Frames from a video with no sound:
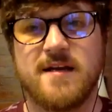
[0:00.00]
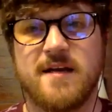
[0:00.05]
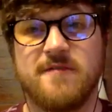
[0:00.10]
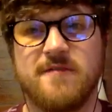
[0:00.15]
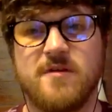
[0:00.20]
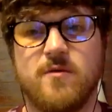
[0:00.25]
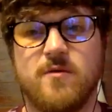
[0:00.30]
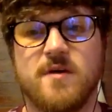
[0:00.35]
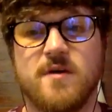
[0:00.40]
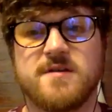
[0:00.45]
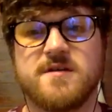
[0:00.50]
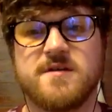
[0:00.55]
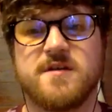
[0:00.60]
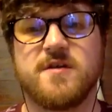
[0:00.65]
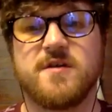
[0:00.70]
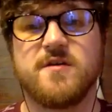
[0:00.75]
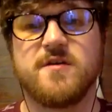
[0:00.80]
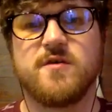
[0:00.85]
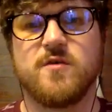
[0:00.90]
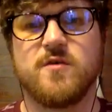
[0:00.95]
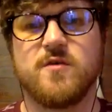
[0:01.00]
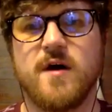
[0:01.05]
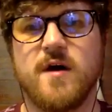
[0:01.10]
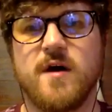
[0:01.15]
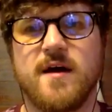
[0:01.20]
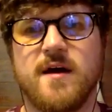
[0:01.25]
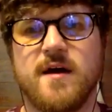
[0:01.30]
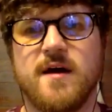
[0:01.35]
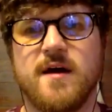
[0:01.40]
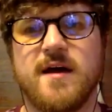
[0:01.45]
If you want to
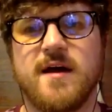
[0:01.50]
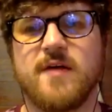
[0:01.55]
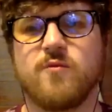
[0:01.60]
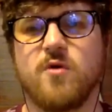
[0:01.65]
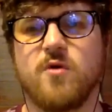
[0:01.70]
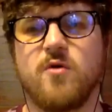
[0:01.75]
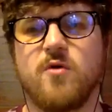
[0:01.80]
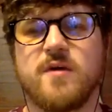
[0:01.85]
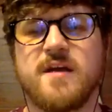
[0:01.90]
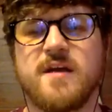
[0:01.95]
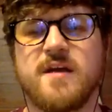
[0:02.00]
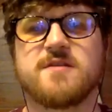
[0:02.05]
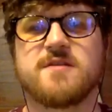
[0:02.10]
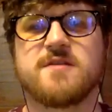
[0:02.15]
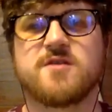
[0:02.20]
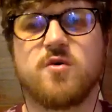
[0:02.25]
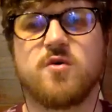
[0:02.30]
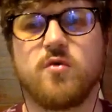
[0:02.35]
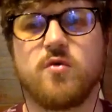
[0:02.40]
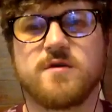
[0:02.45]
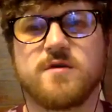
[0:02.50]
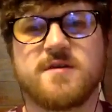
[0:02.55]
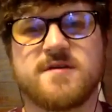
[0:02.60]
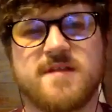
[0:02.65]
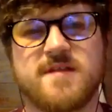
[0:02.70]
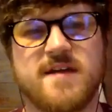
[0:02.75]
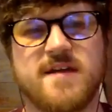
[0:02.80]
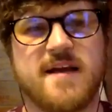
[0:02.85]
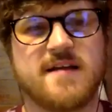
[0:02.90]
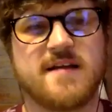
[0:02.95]
enroll in his courses
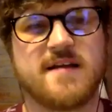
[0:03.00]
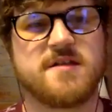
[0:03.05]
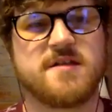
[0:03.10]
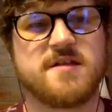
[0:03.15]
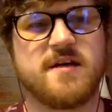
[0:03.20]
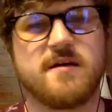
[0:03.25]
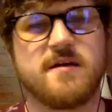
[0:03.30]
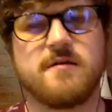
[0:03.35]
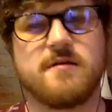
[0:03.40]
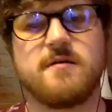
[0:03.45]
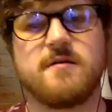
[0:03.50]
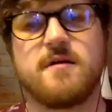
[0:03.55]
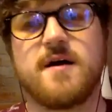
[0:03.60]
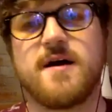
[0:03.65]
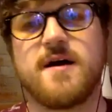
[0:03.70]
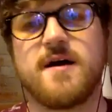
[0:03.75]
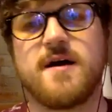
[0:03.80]
in the next year,